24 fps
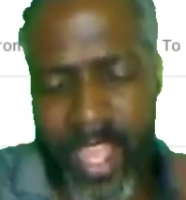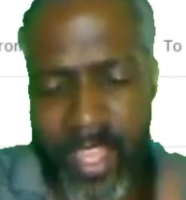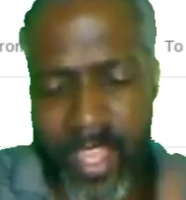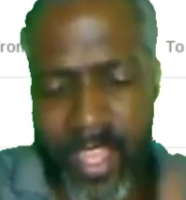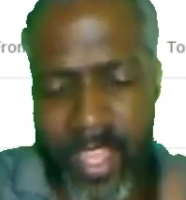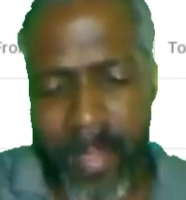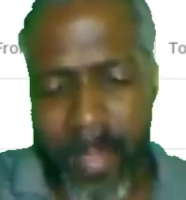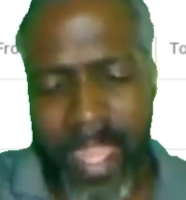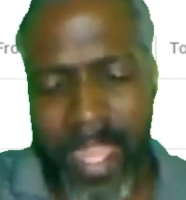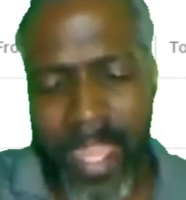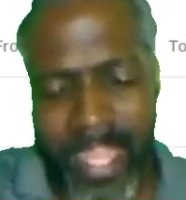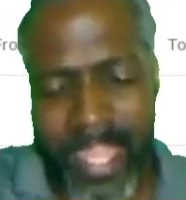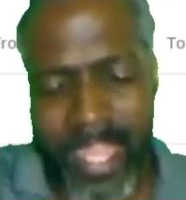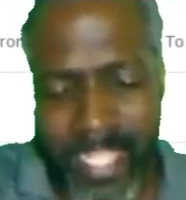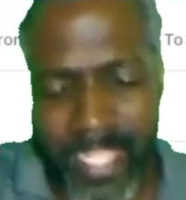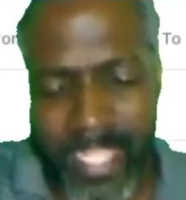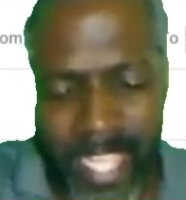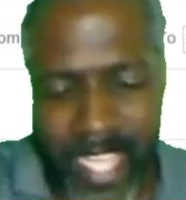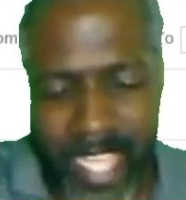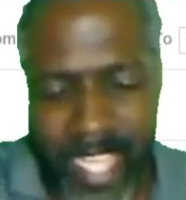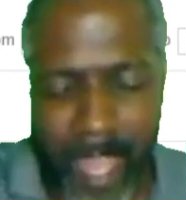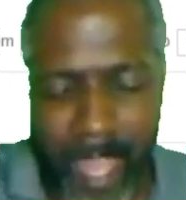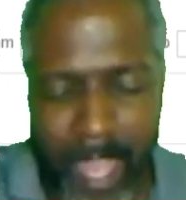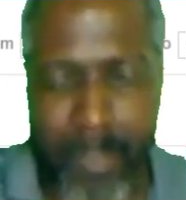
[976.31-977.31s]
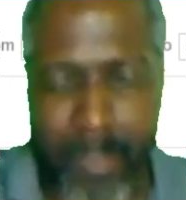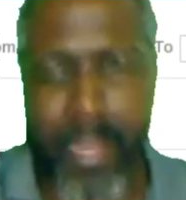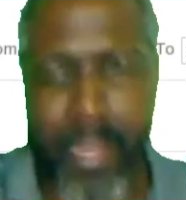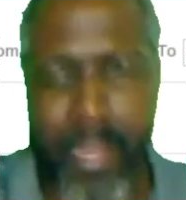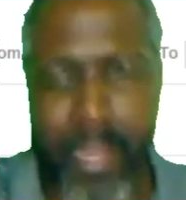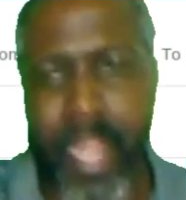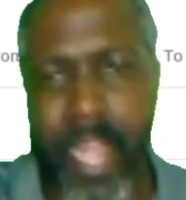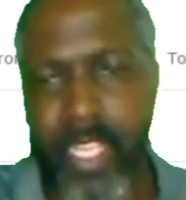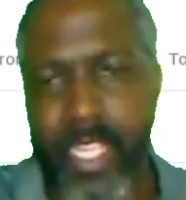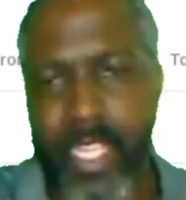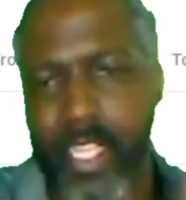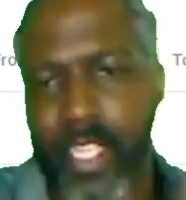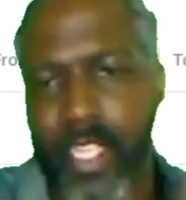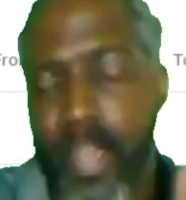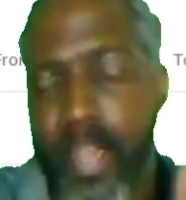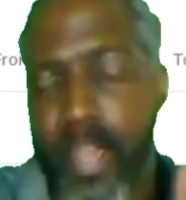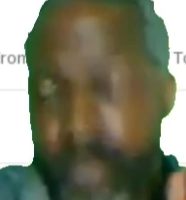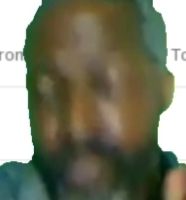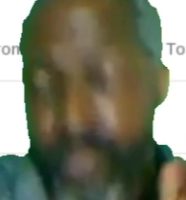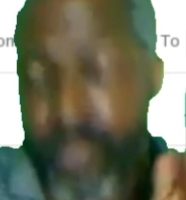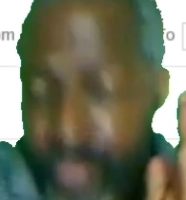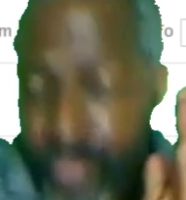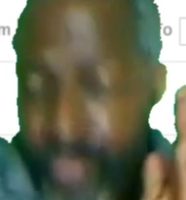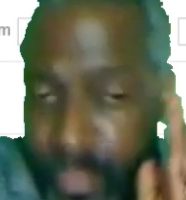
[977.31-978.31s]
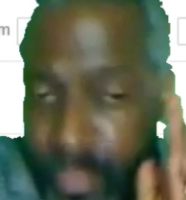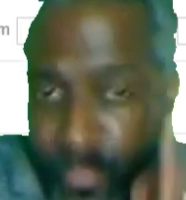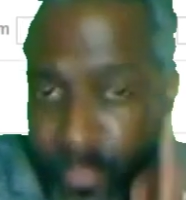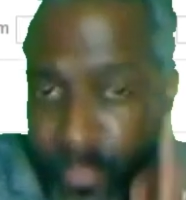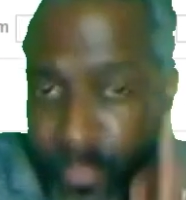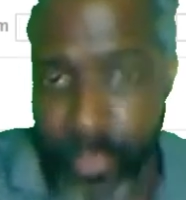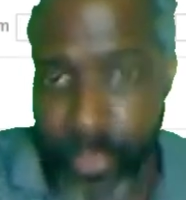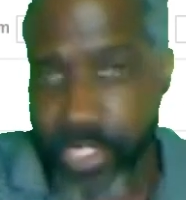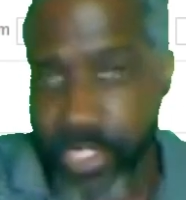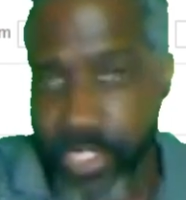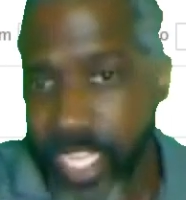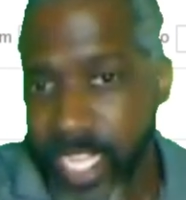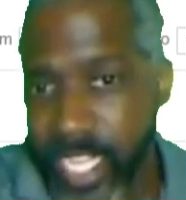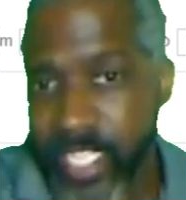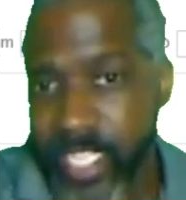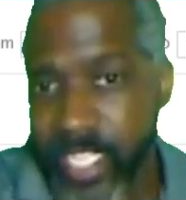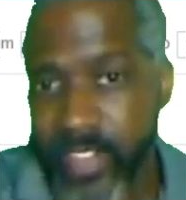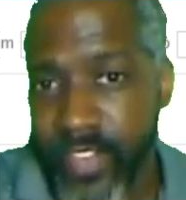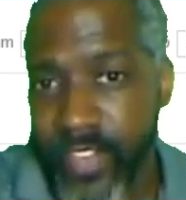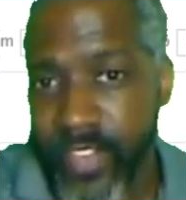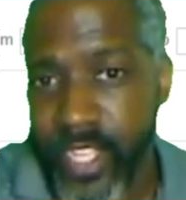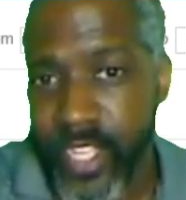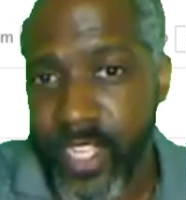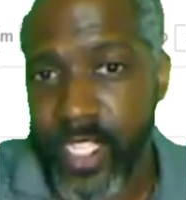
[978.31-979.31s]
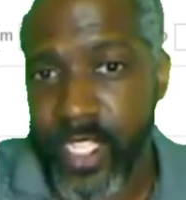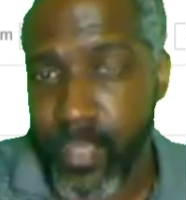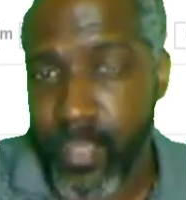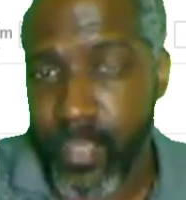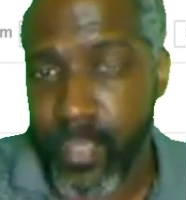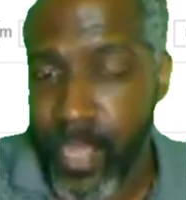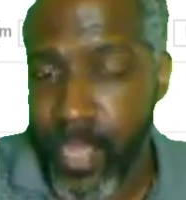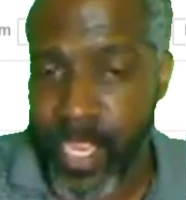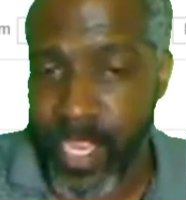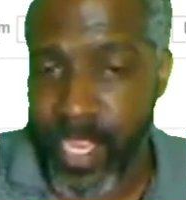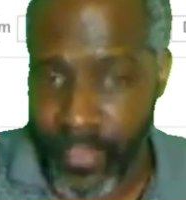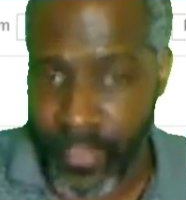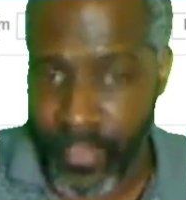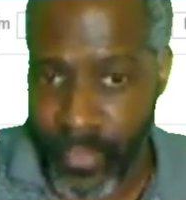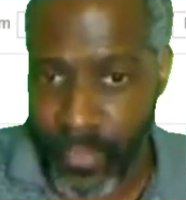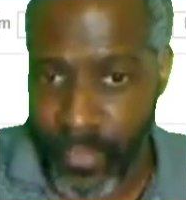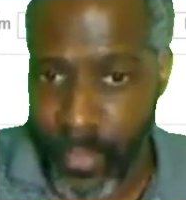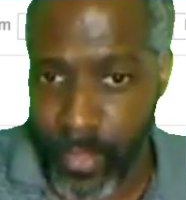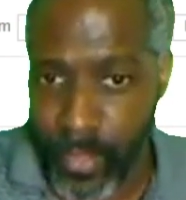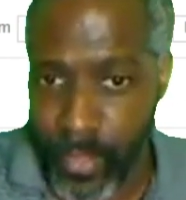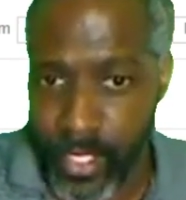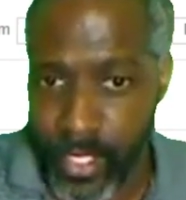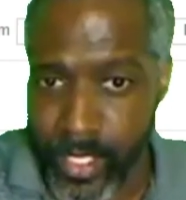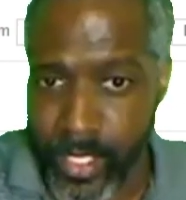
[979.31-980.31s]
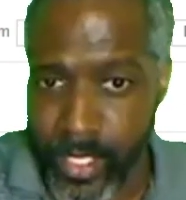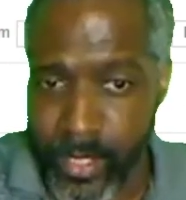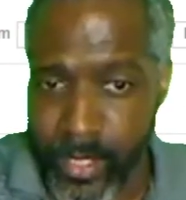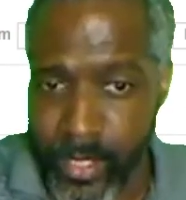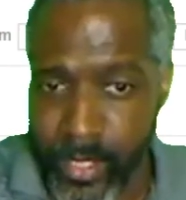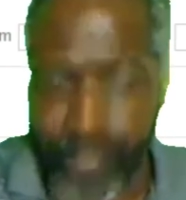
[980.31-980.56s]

The main things to keep in mind is futures activity is going to play an influence,